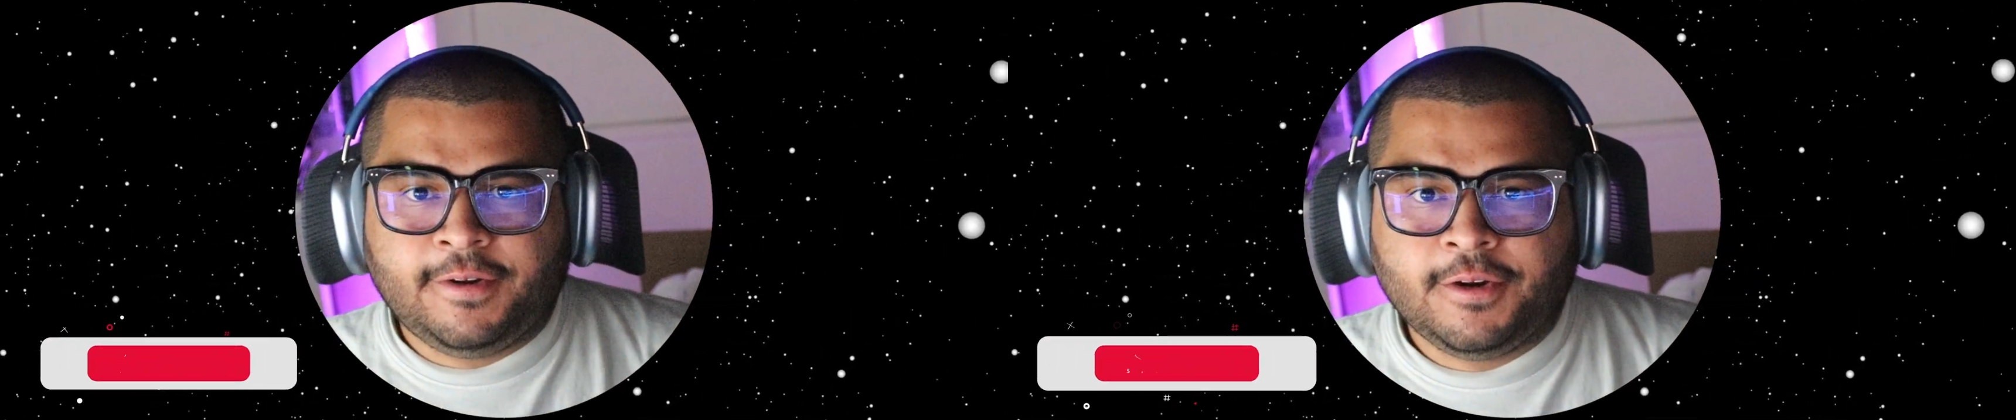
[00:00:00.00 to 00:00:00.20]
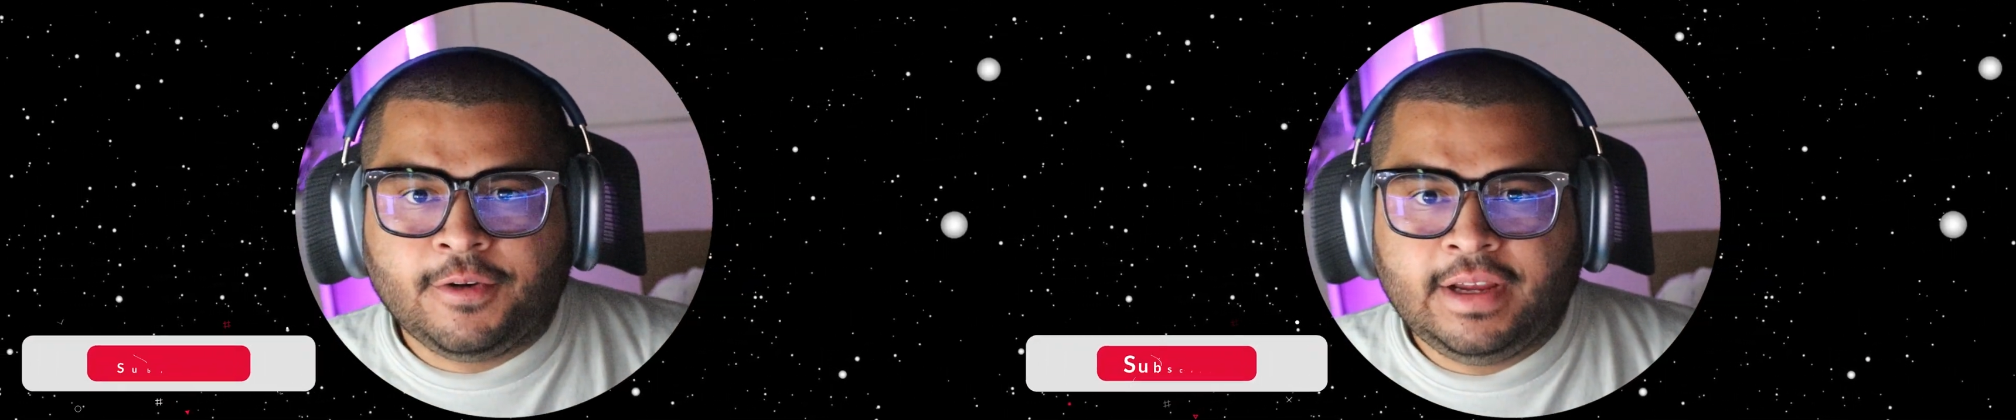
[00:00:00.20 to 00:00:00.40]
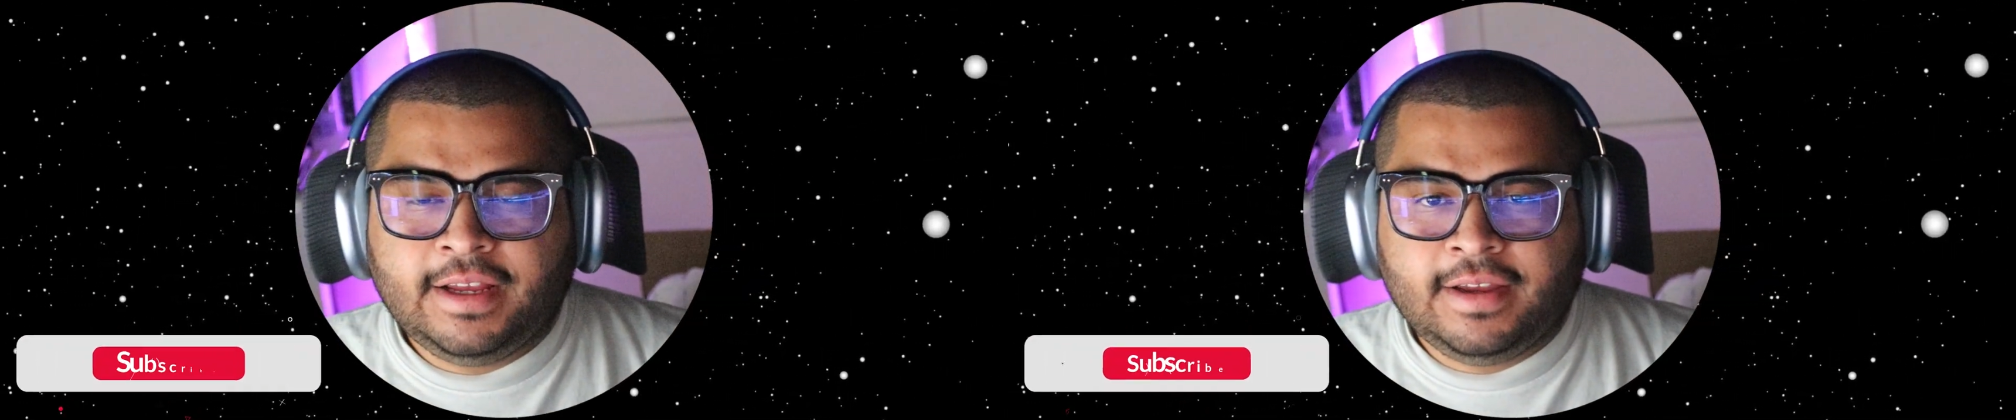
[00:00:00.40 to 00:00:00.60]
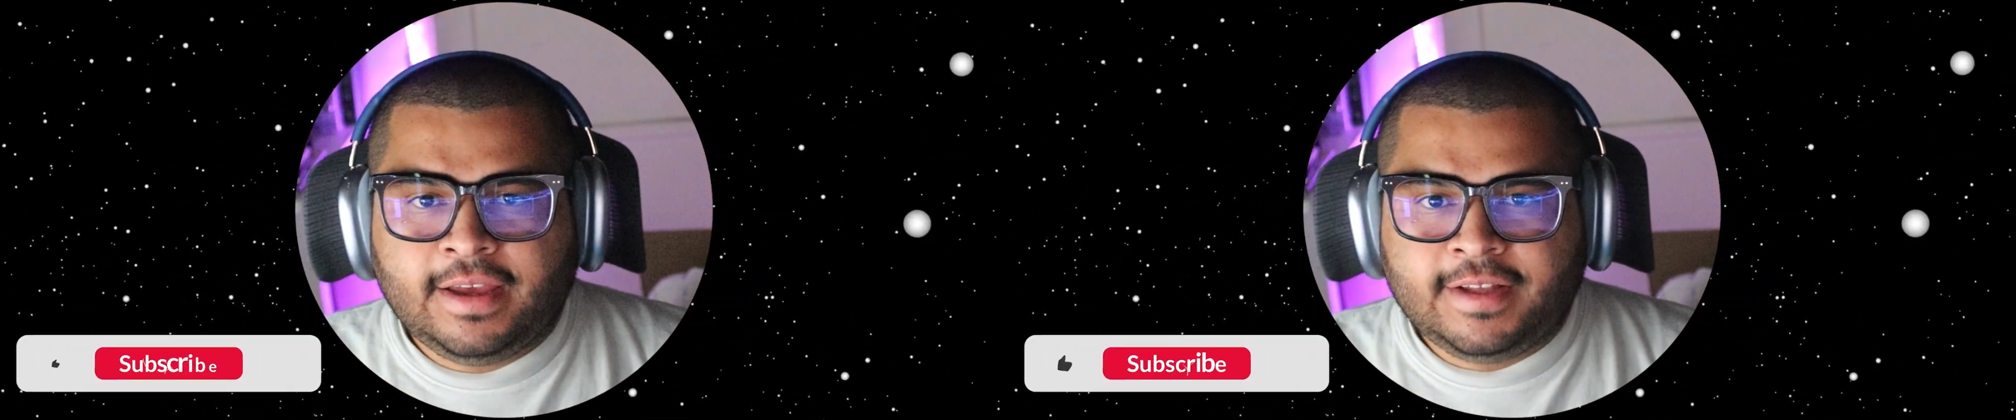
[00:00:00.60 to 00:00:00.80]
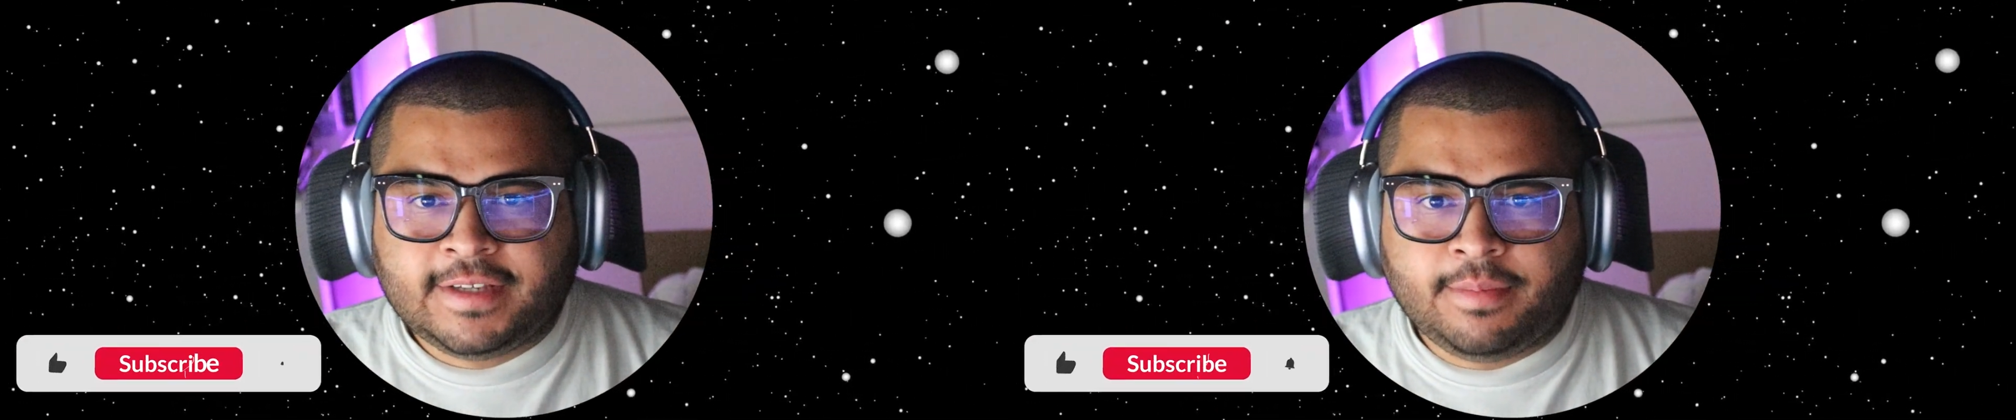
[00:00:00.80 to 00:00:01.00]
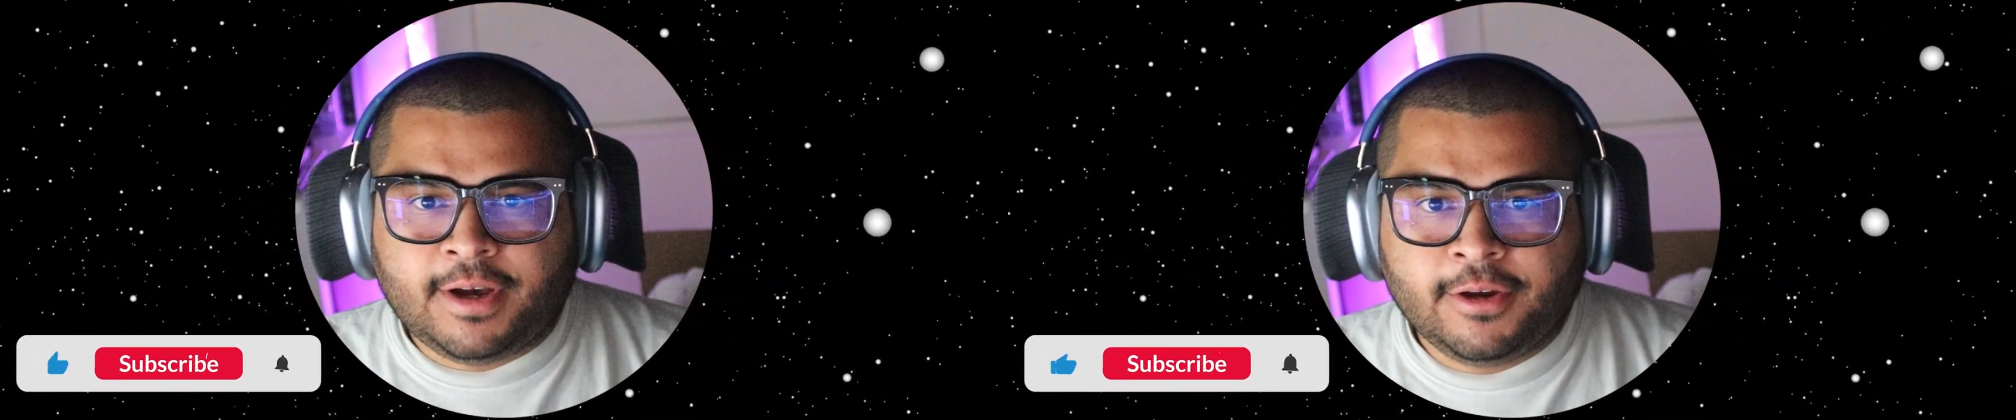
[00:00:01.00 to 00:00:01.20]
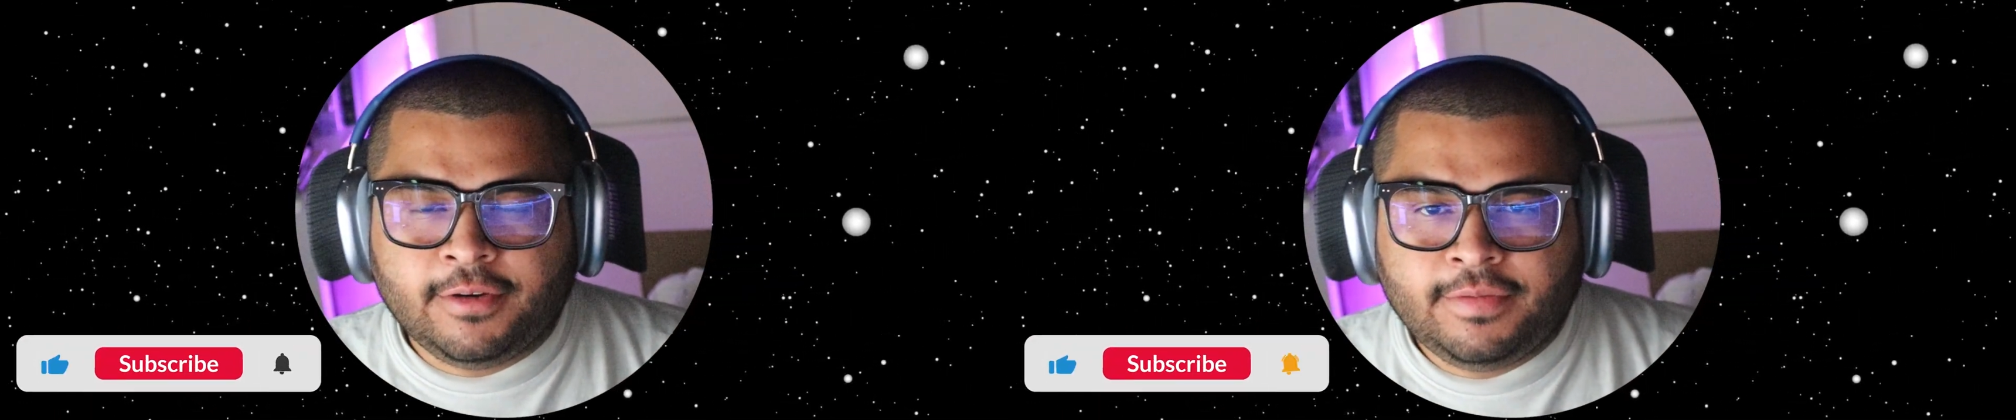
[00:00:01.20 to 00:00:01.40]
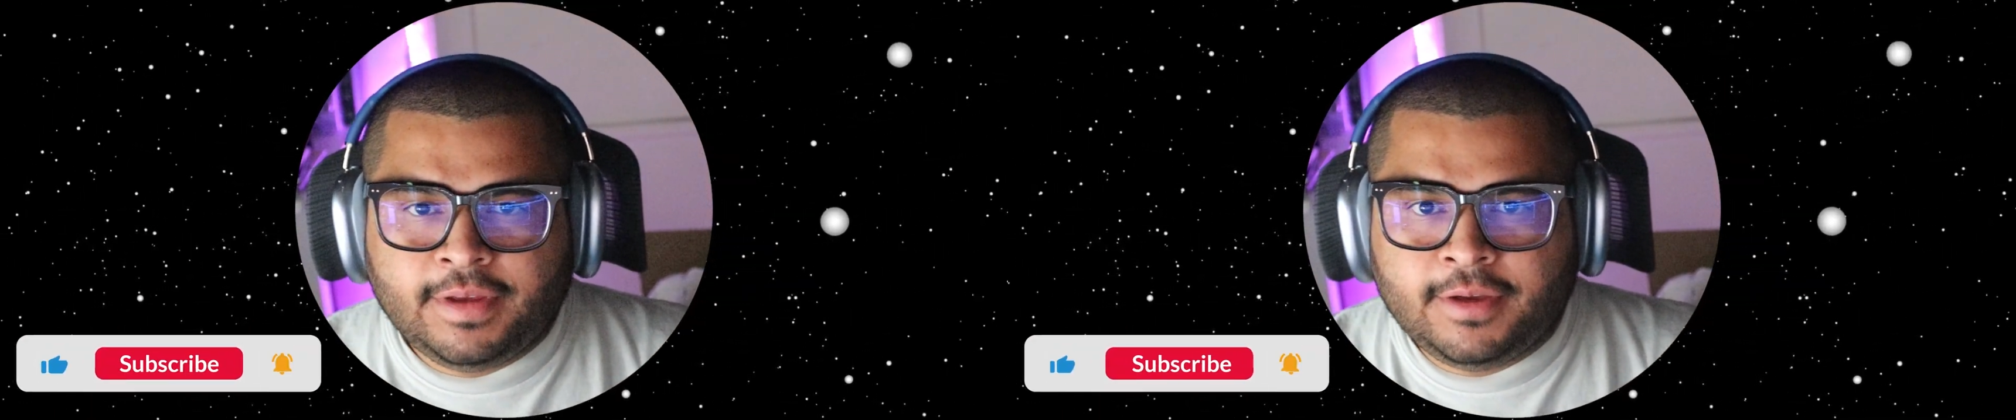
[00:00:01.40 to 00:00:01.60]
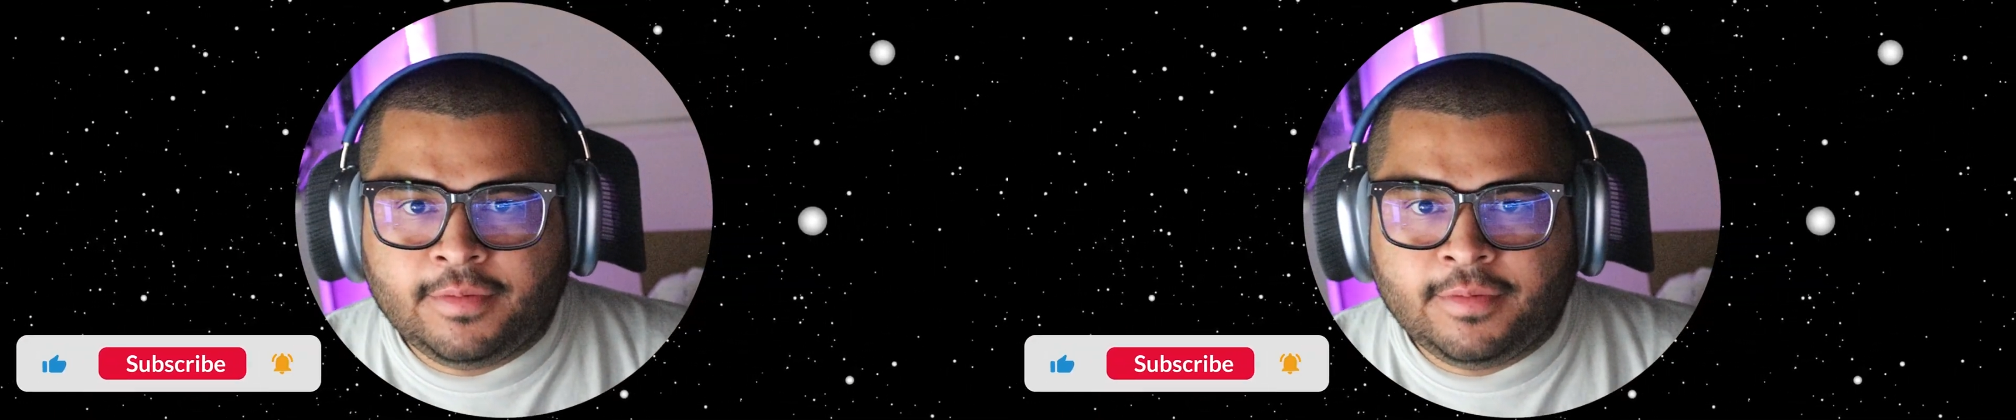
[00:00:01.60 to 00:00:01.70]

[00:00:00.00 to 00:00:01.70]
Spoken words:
create a typography